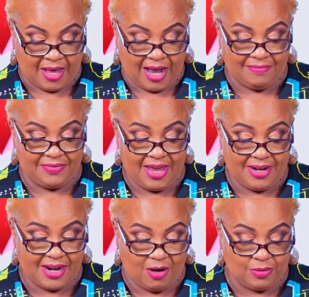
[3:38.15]
And
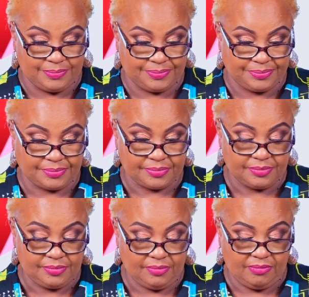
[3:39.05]
then now,
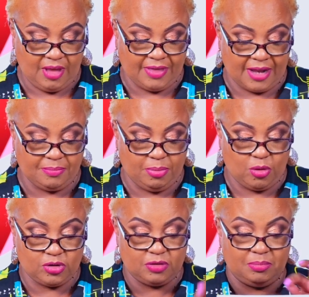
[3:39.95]
that
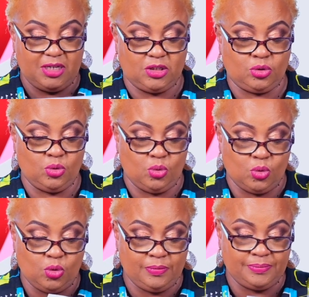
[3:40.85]
brought me to